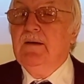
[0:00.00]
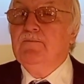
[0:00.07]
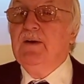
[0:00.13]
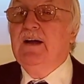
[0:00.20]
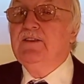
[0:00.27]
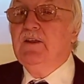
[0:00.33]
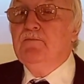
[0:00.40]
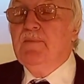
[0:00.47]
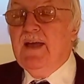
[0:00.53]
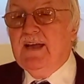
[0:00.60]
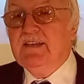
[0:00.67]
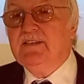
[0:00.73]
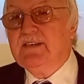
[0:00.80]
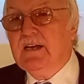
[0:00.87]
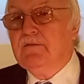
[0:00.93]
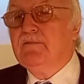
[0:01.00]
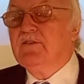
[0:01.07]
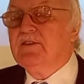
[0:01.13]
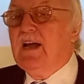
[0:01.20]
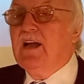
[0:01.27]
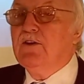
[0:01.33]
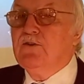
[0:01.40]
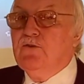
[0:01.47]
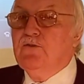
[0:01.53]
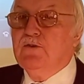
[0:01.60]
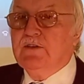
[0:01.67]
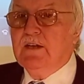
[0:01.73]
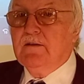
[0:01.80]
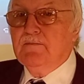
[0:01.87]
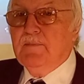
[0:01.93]
And the men said, thank you, you
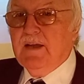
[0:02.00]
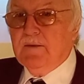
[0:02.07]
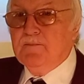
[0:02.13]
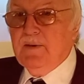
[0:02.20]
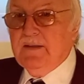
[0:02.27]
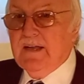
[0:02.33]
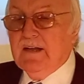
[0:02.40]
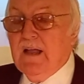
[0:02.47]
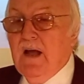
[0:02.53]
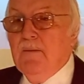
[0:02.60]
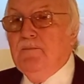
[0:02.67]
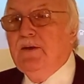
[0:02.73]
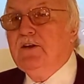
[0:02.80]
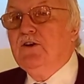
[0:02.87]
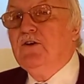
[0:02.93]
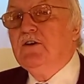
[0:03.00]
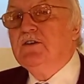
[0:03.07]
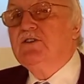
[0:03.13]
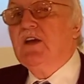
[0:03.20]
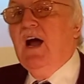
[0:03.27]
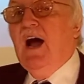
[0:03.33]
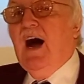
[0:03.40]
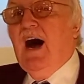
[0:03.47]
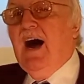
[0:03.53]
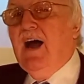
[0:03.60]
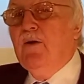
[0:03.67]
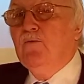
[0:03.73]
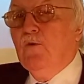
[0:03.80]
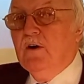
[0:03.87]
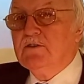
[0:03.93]
didn't make me that, because I
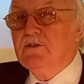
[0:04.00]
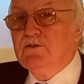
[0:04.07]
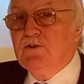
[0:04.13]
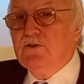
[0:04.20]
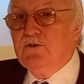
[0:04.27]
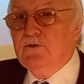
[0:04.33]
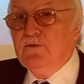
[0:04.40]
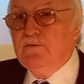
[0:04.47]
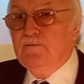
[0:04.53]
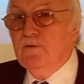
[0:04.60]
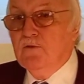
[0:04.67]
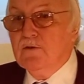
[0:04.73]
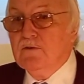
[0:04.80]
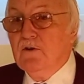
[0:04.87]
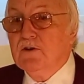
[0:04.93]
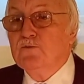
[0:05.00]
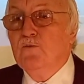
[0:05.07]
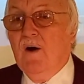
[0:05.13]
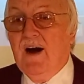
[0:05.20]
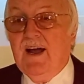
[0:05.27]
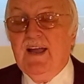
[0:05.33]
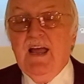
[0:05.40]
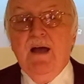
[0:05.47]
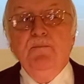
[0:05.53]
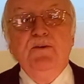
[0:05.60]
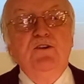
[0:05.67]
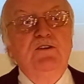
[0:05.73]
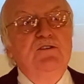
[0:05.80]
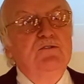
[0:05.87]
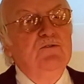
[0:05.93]
wanted to do more laws. Why?
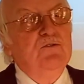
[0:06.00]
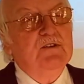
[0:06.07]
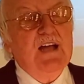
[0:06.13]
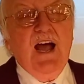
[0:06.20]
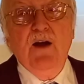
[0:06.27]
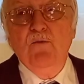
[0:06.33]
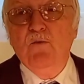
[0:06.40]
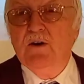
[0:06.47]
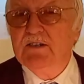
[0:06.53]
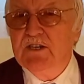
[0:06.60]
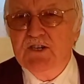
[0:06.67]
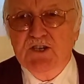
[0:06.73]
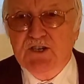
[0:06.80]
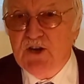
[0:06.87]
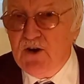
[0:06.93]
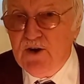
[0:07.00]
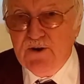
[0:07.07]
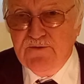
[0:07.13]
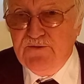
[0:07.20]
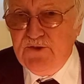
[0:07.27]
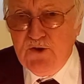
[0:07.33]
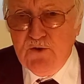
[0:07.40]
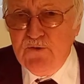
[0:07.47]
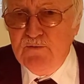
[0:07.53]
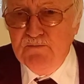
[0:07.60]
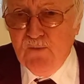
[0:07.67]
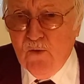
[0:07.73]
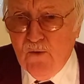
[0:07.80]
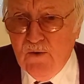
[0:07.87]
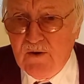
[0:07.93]
Because, Lord, I want to serve you
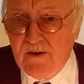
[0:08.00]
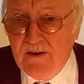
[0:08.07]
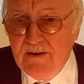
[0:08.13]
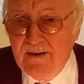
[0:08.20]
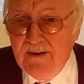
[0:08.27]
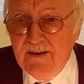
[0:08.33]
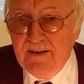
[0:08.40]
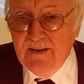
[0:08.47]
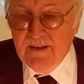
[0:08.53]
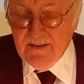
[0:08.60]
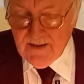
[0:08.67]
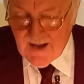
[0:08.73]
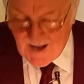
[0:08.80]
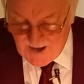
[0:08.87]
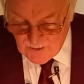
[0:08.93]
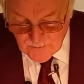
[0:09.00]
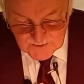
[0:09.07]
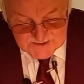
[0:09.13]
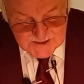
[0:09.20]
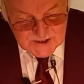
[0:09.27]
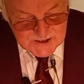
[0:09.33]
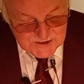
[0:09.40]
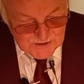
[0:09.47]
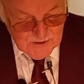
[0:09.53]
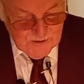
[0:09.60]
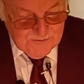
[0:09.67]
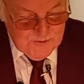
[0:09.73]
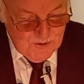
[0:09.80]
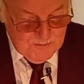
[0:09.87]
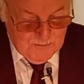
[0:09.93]
more. I want to
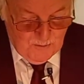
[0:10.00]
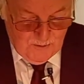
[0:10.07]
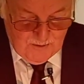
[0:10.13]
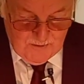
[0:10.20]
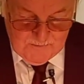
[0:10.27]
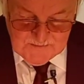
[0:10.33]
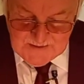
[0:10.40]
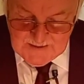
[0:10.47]
serve you more.